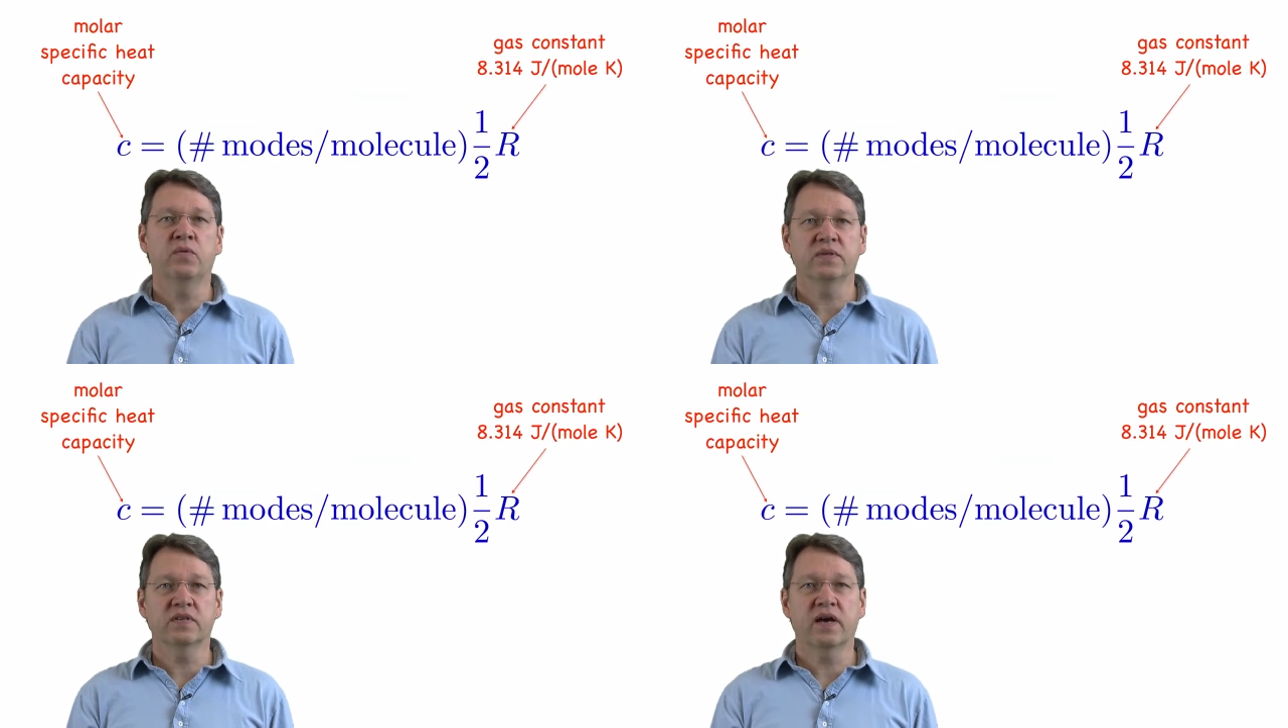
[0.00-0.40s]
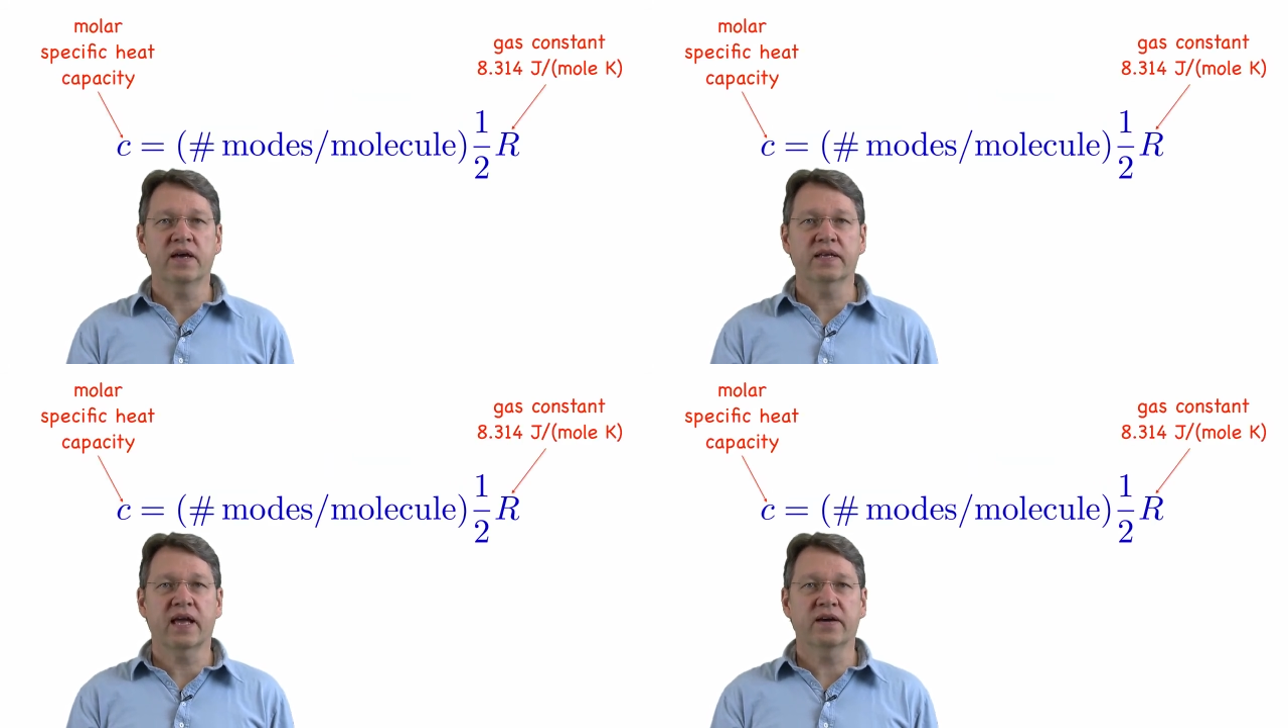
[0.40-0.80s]
We saw how
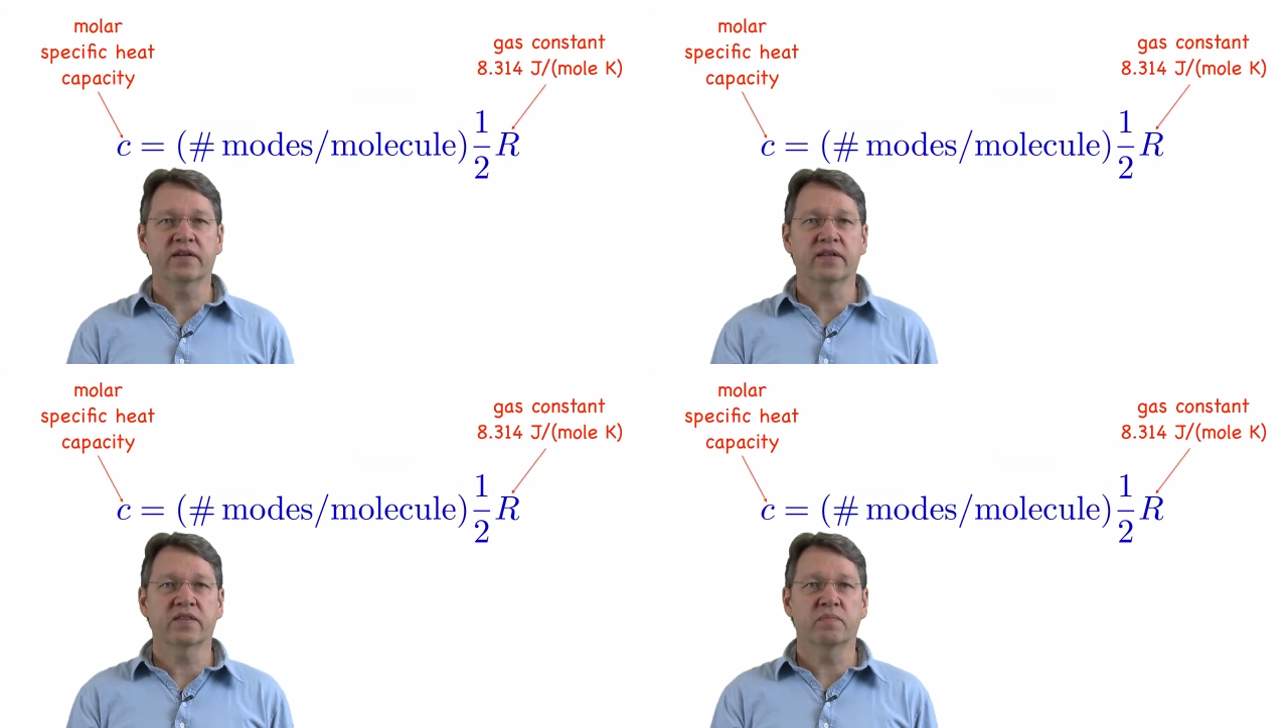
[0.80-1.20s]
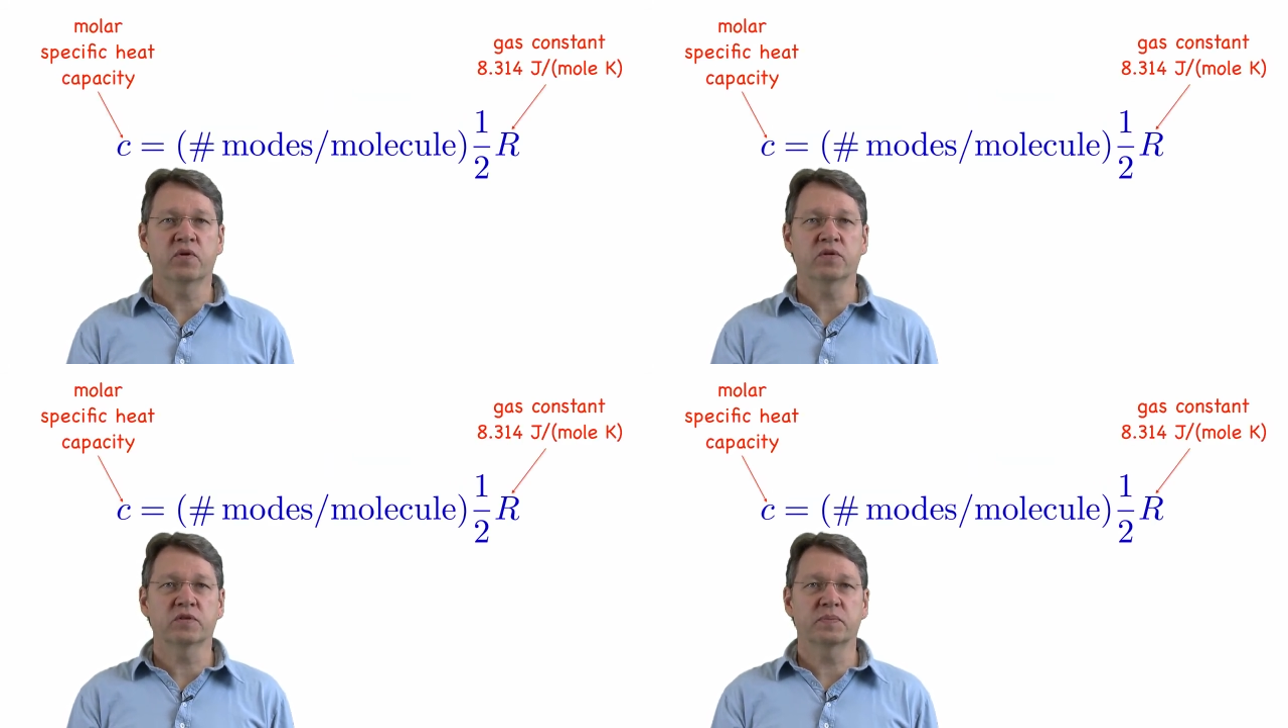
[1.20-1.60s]
to calculate the
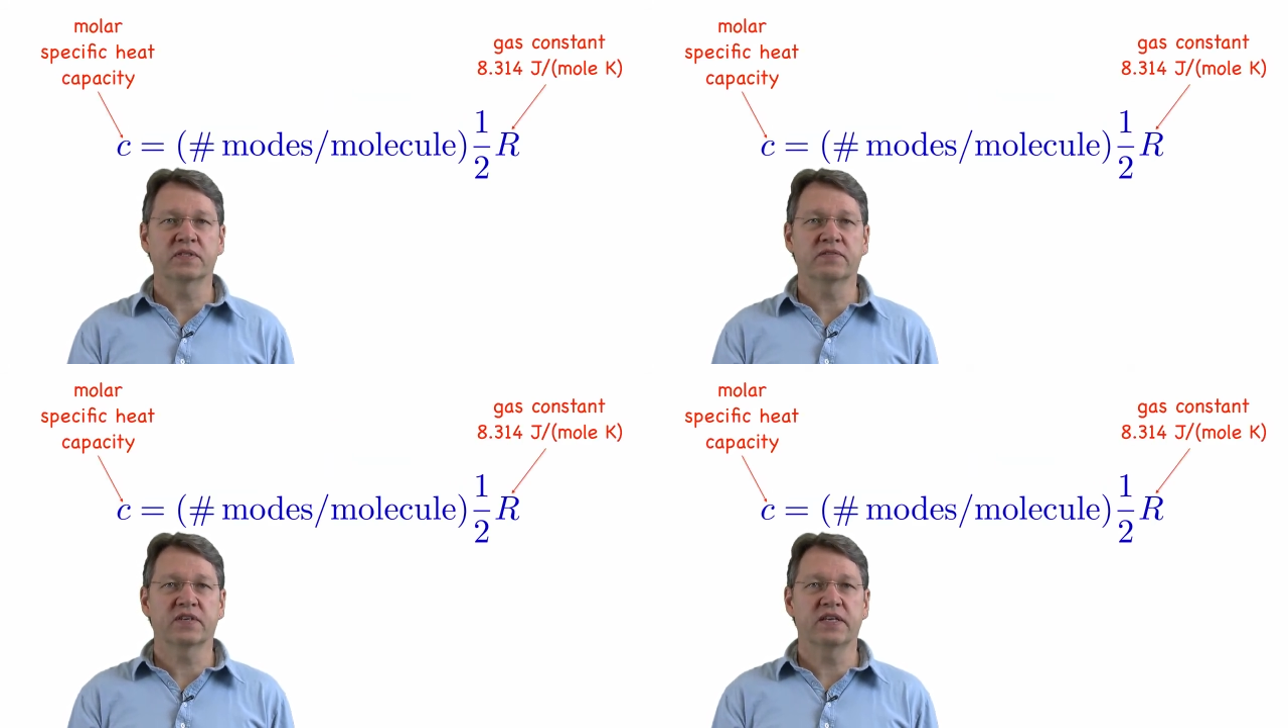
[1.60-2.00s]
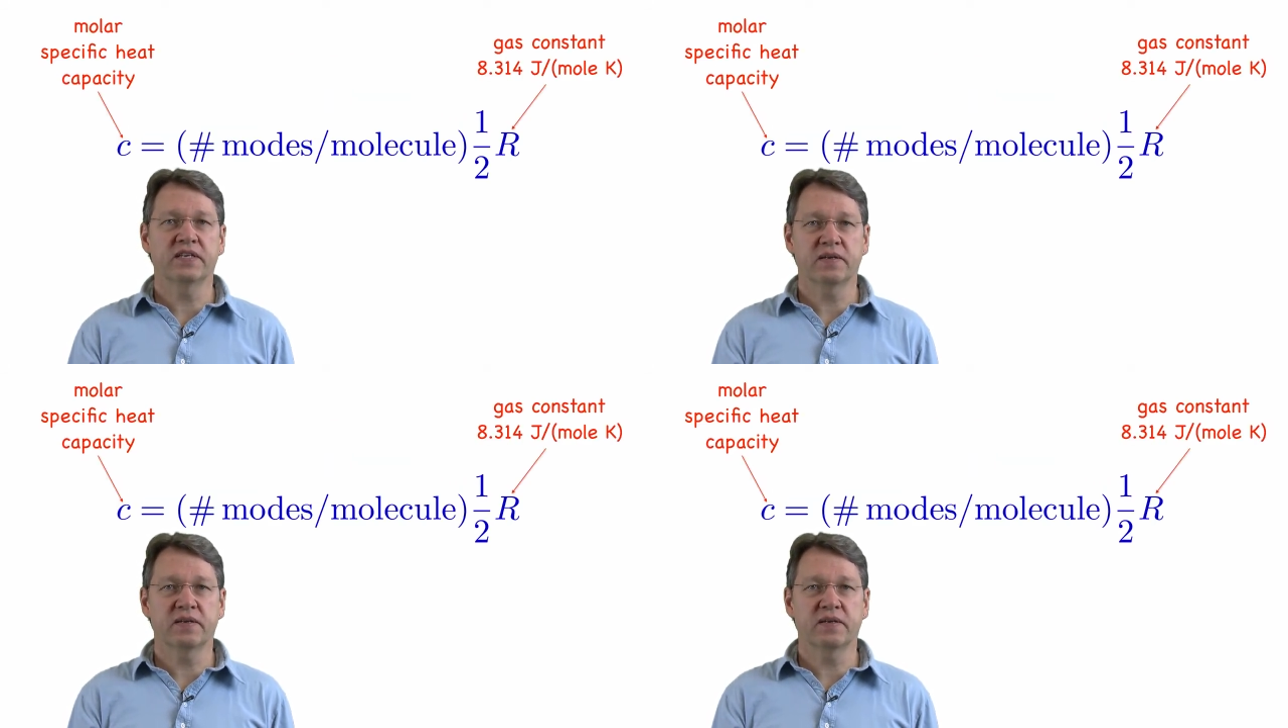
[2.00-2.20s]
molar specific heat